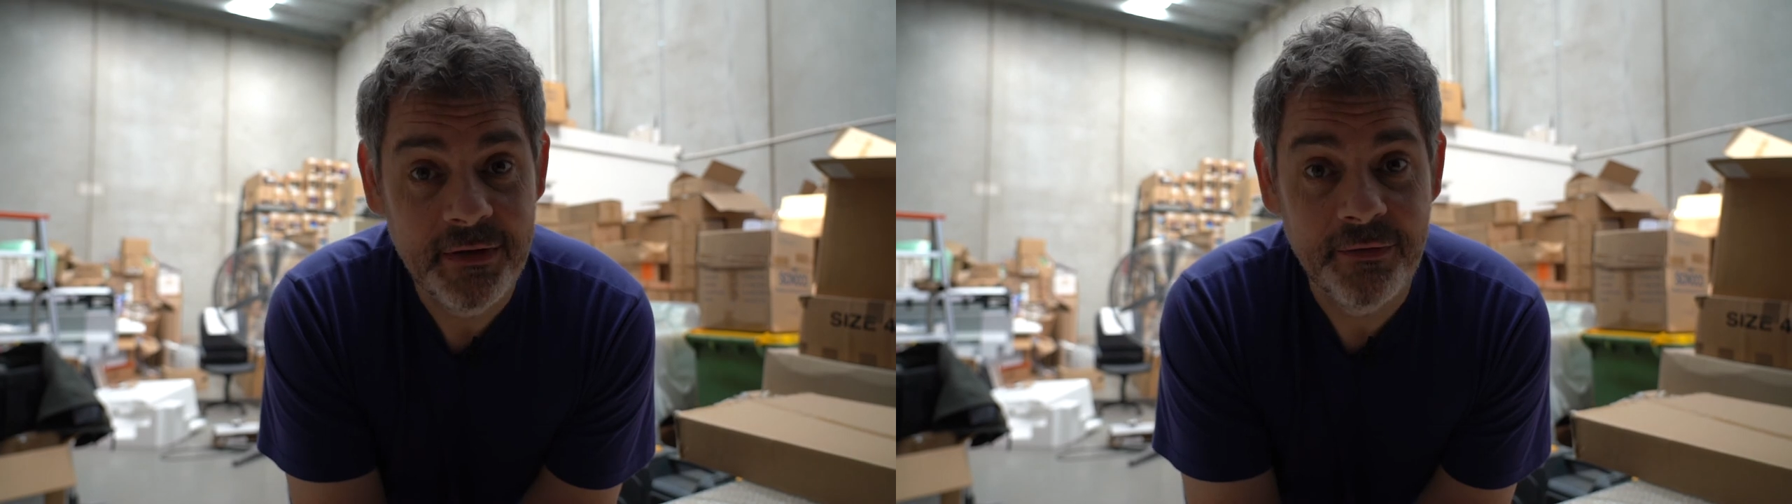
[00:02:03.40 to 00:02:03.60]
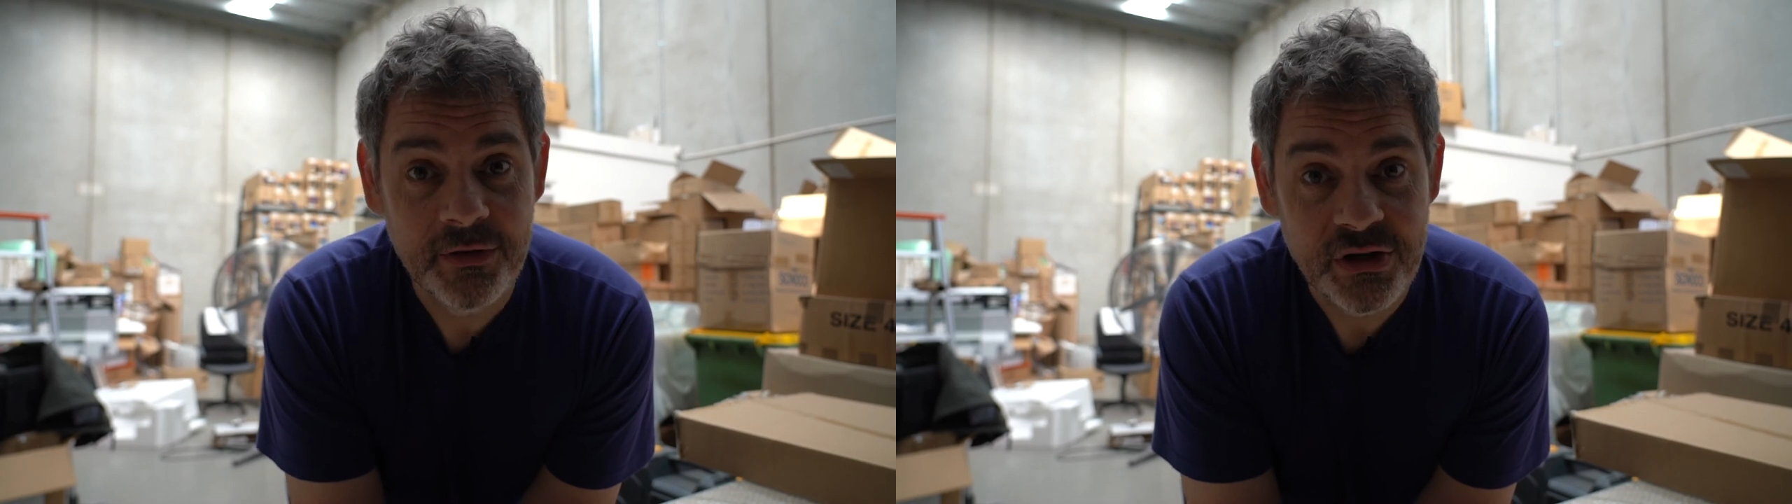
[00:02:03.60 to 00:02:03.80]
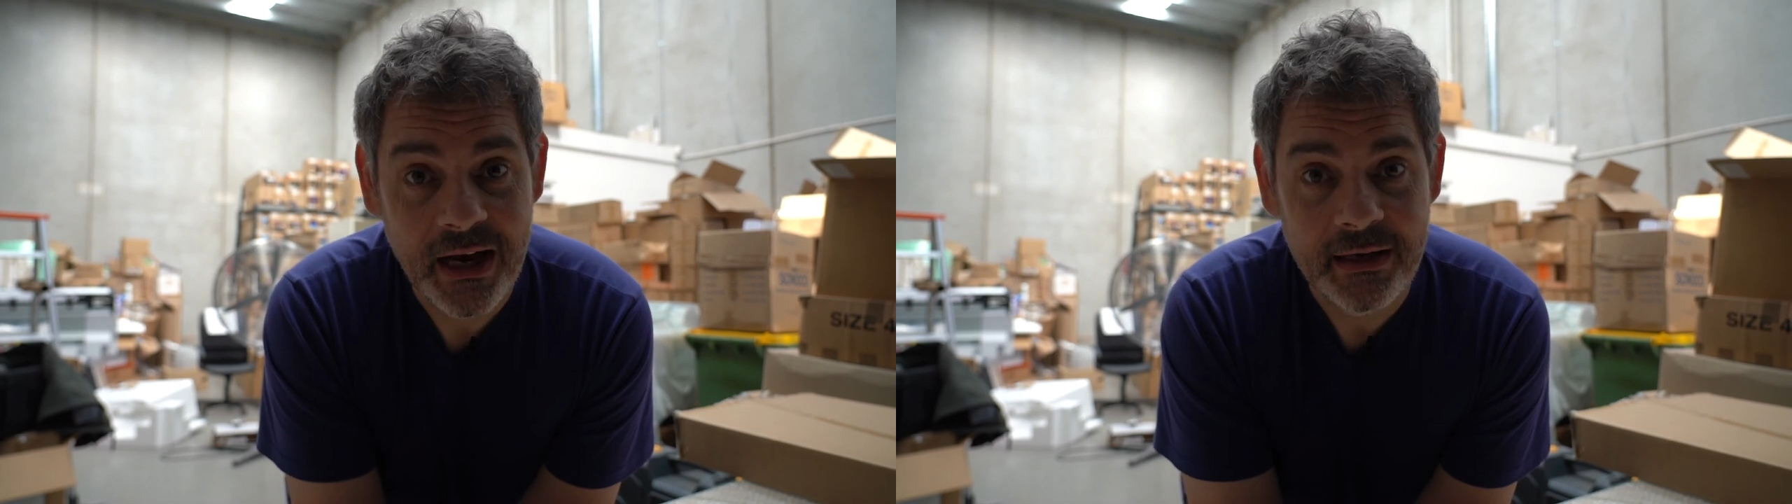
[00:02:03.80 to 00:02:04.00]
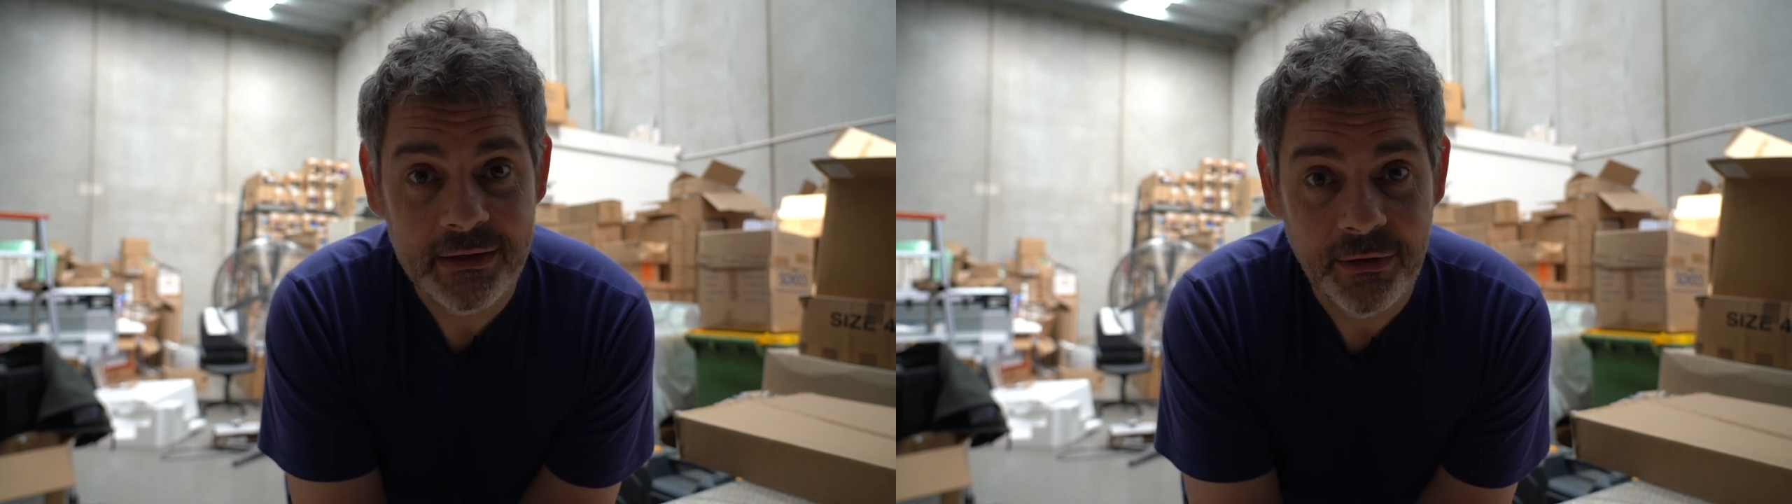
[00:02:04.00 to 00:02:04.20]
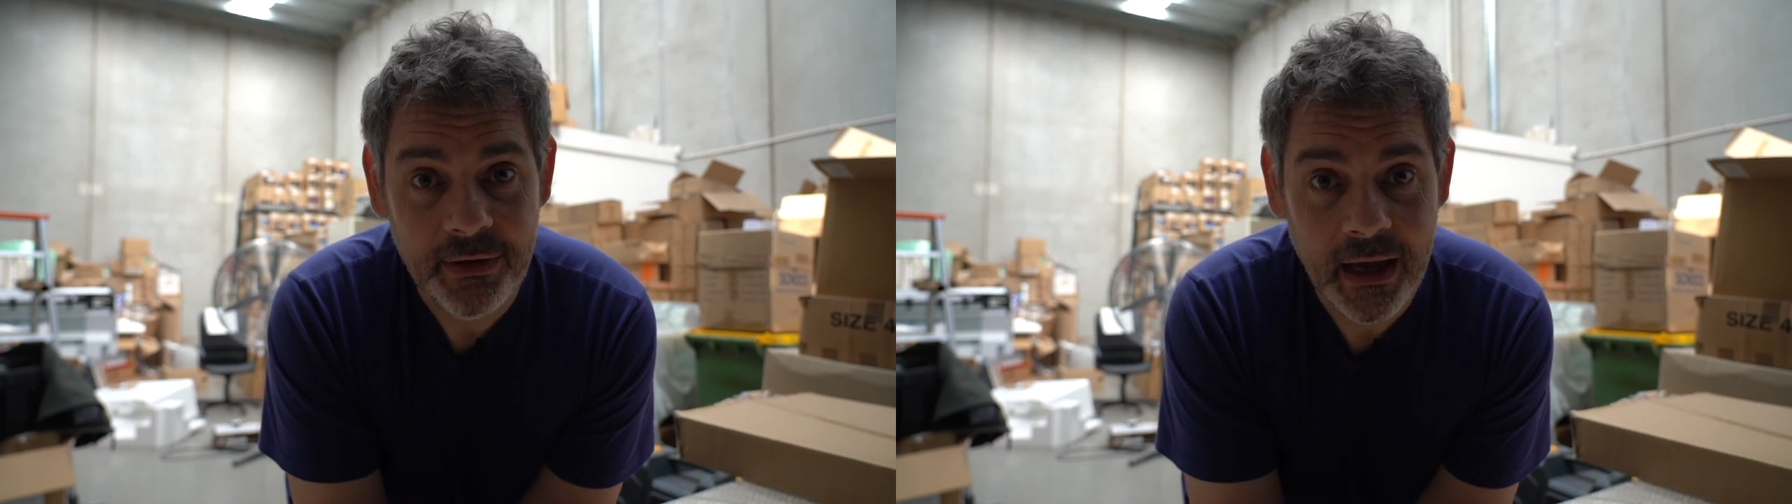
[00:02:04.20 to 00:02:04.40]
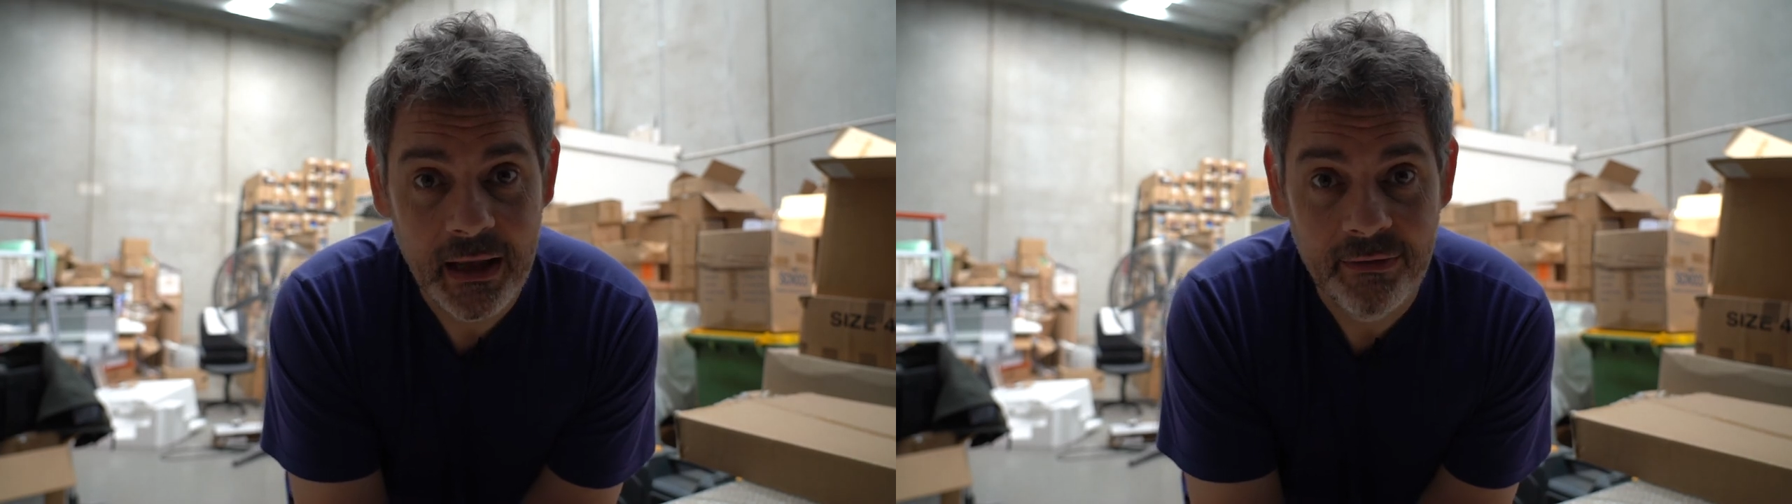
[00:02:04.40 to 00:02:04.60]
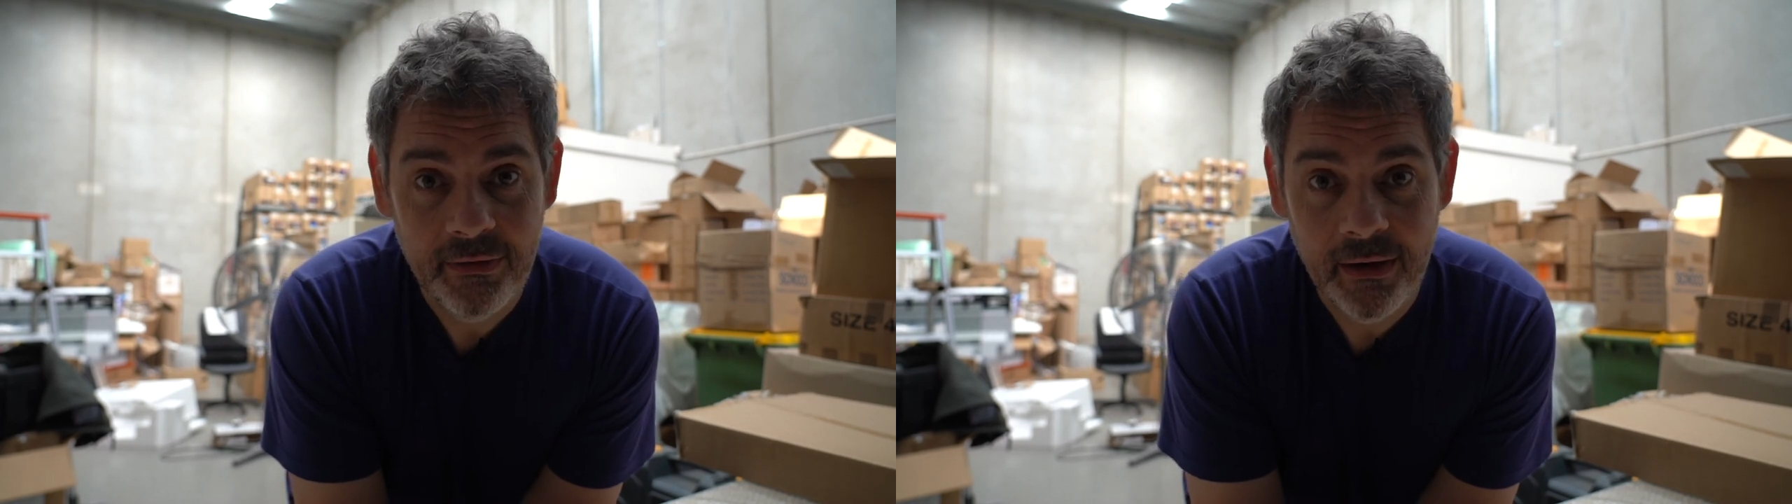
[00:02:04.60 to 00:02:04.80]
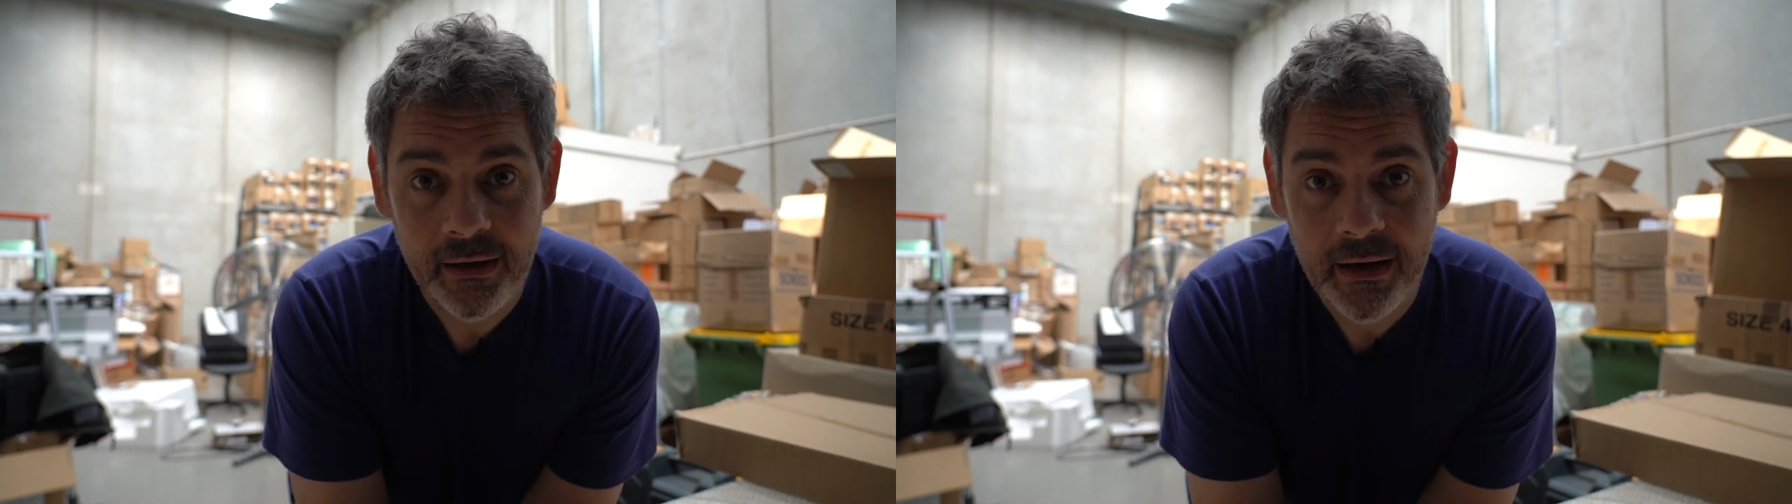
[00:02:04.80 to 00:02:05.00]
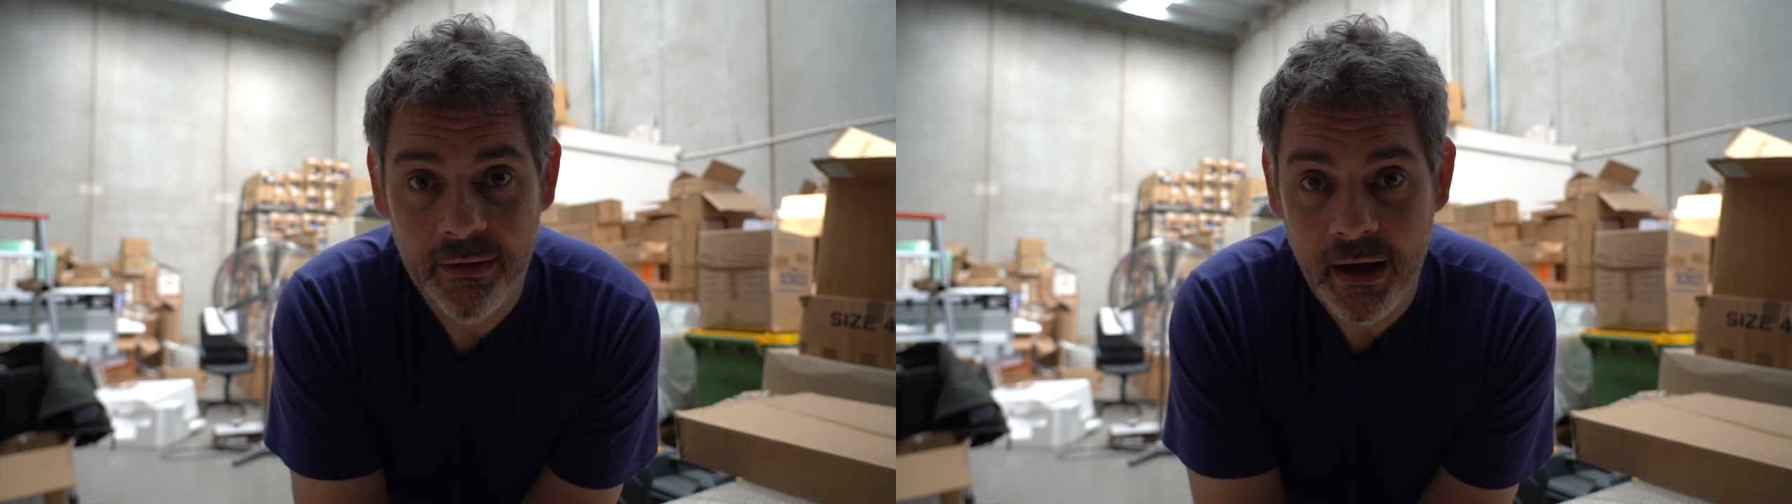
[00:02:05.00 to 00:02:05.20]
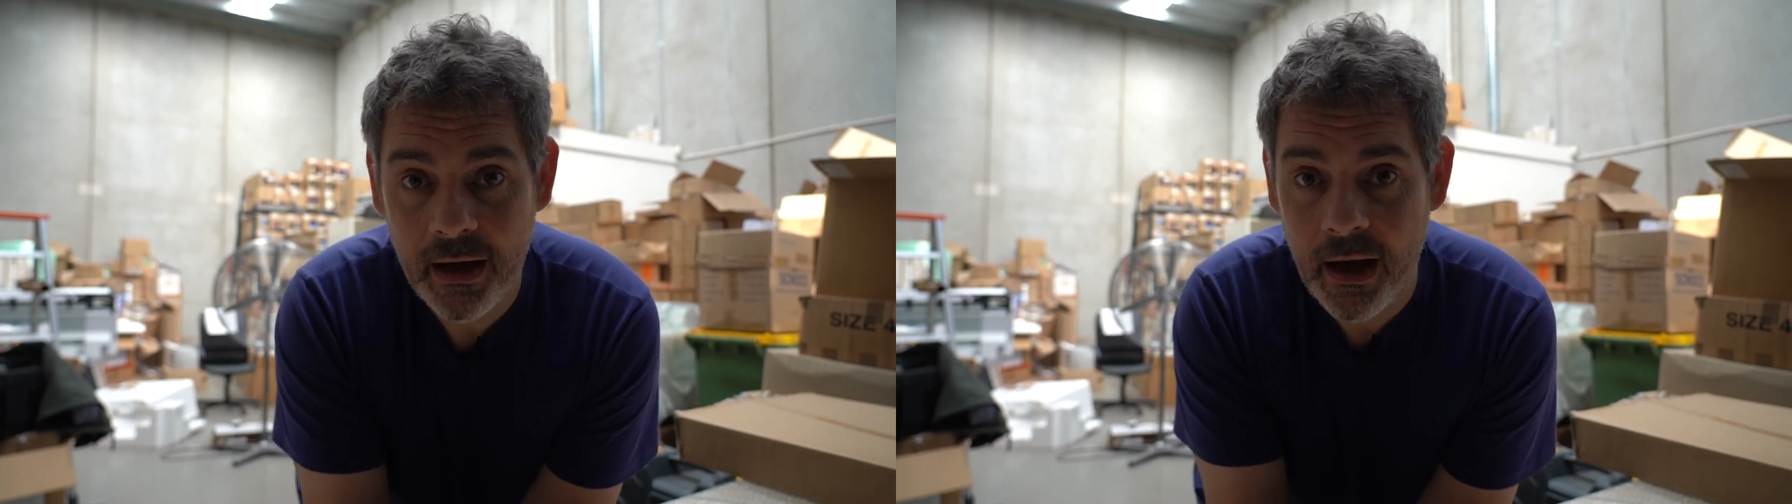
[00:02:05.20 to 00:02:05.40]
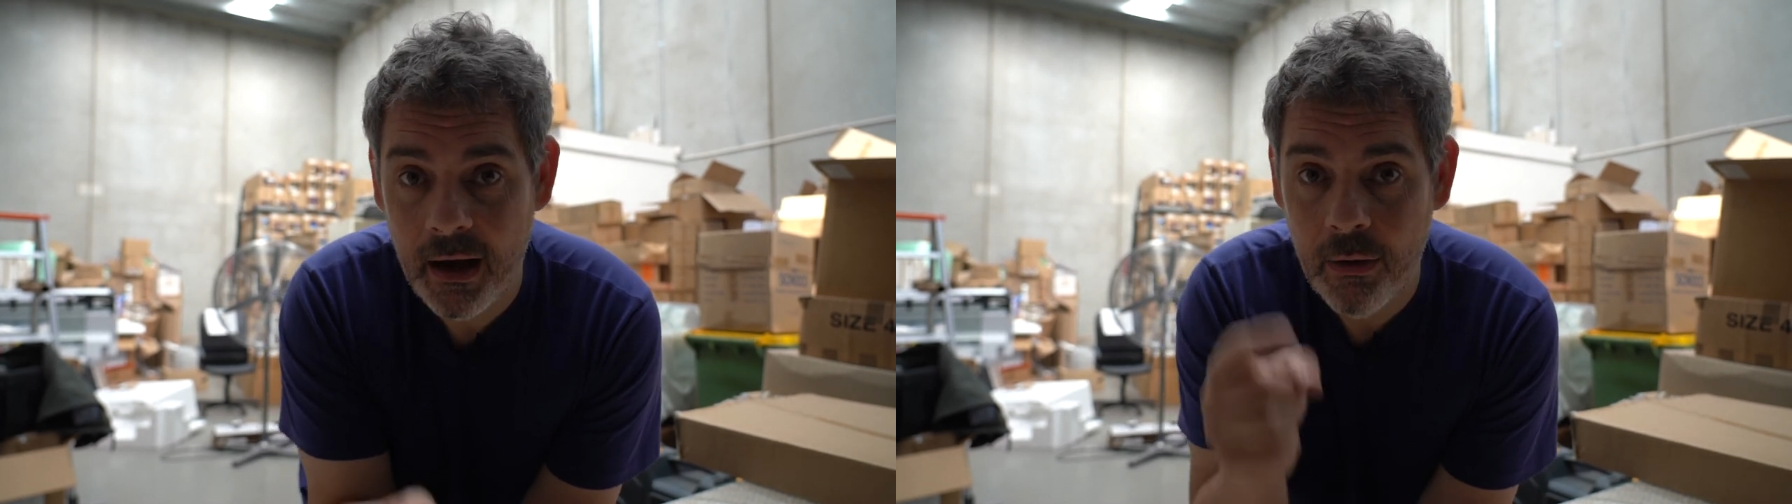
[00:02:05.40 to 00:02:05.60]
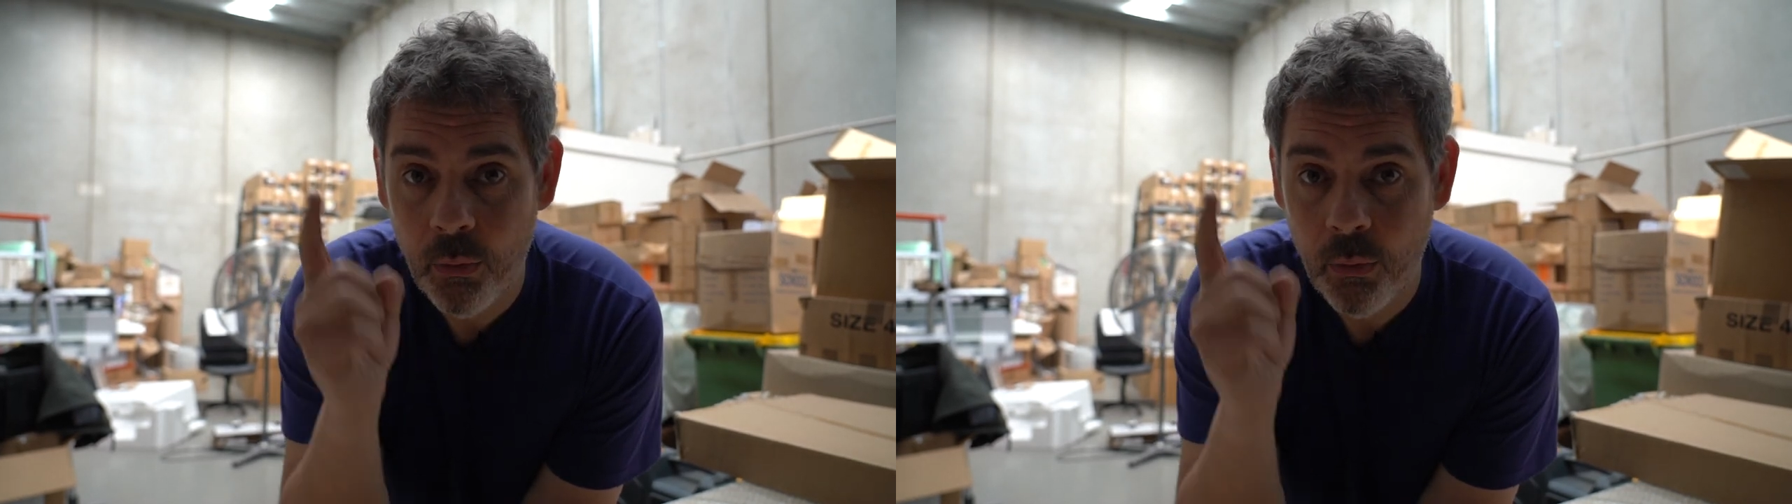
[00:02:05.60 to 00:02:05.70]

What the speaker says: different jackets on the outside. Here they are.